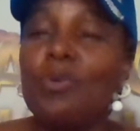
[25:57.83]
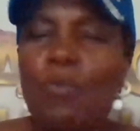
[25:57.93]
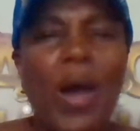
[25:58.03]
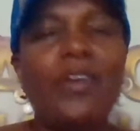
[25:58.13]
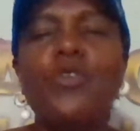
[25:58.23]

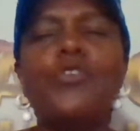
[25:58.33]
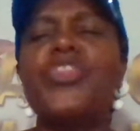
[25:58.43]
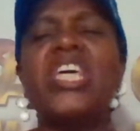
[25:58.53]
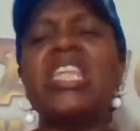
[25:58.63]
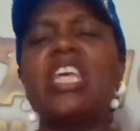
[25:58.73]
Why do you
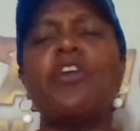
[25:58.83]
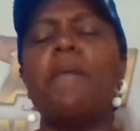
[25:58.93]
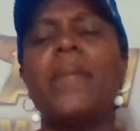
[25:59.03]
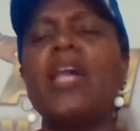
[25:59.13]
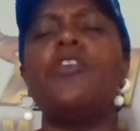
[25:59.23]
think they
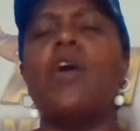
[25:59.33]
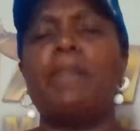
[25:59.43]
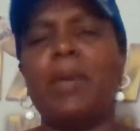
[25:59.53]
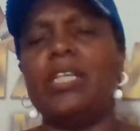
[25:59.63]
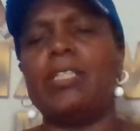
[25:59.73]
don't mail you
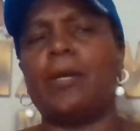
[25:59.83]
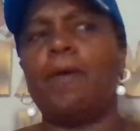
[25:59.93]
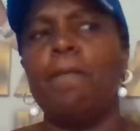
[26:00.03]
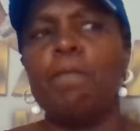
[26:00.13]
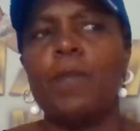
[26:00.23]
a paycheck?
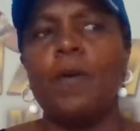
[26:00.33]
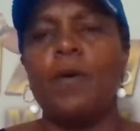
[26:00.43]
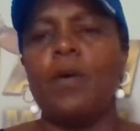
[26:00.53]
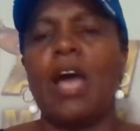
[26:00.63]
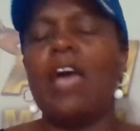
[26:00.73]

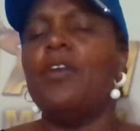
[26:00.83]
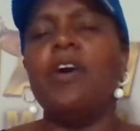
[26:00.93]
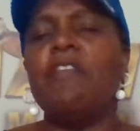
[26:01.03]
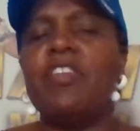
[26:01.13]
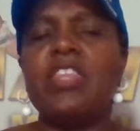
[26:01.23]
I know
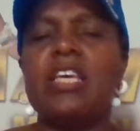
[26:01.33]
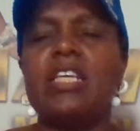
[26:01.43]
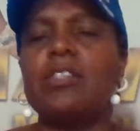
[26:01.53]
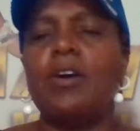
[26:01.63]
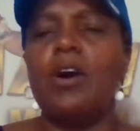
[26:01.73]
everything
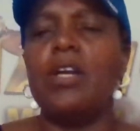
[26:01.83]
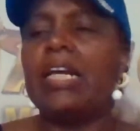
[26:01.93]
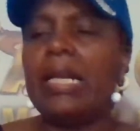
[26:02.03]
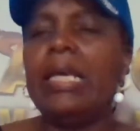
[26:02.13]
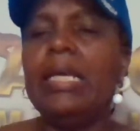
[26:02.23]
is
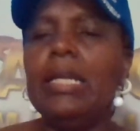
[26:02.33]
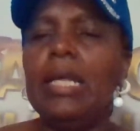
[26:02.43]
gone green